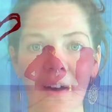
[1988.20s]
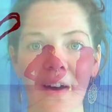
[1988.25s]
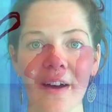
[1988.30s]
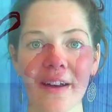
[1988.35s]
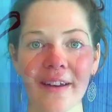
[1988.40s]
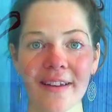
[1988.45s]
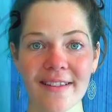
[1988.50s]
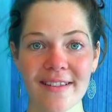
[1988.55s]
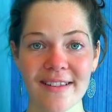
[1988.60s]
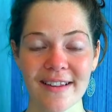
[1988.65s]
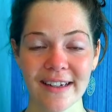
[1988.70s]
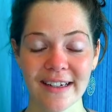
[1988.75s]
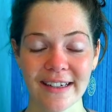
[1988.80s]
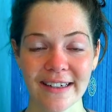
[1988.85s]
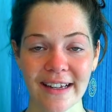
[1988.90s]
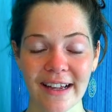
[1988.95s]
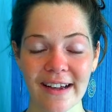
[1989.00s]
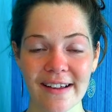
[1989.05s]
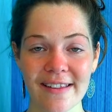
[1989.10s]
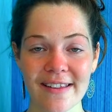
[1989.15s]
Honestly,
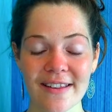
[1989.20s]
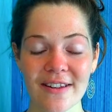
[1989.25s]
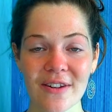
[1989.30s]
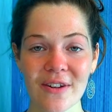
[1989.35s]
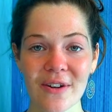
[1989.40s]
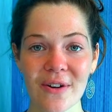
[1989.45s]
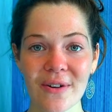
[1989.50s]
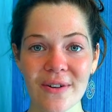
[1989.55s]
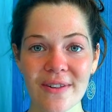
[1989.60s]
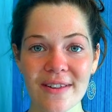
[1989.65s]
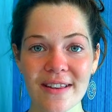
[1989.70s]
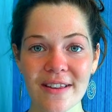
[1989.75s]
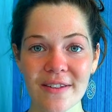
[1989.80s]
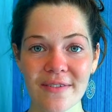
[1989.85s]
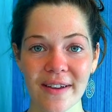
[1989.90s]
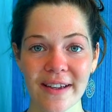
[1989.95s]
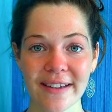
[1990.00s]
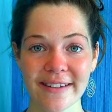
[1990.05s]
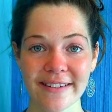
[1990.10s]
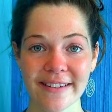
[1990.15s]
there's no
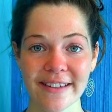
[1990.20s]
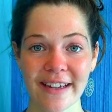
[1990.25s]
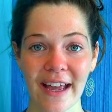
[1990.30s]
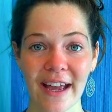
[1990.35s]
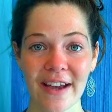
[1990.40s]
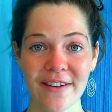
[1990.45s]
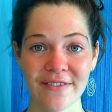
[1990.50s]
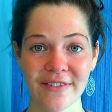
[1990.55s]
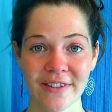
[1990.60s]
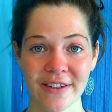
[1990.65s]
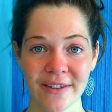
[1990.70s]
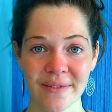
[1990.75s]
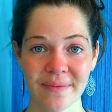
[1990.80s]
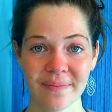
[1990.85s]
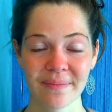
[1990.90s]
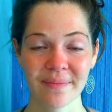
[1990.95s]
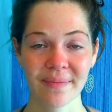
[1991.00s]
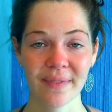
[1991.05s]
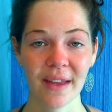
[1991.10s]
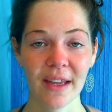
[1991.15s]
situation ever
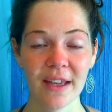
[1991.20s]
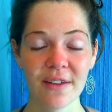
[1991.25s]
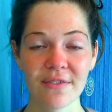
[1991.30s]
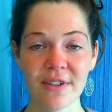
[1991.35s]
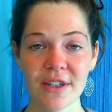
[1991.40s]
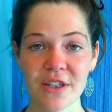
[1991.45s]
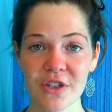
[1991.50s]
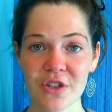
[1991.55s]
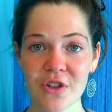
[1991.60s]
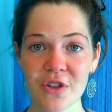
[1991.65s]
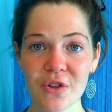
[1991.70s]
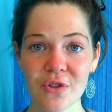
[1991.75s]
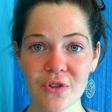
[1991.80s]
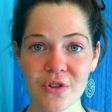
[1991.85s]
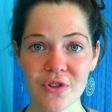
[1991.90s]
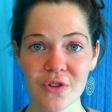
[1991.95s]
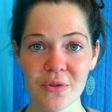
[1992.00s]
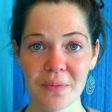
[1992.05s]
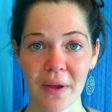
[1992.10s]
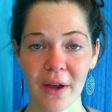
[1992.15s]
in which you
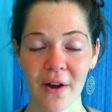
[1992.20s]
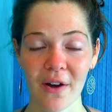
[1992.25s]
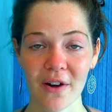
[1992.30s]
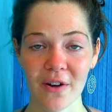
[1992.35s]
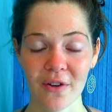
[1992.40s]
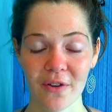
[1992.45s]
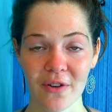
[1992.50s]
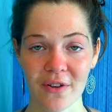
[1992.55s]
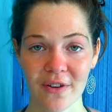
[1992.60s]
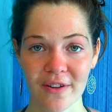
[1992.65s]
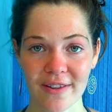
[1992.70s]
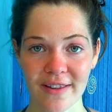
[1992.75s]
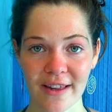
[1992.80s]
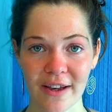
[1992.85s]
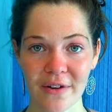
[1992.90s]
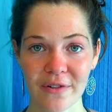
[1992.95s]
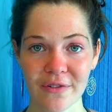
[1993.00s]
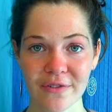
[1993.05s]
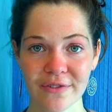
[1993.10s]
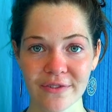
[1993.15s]
should be hard on
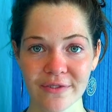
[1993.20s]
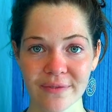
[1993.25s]
yourself.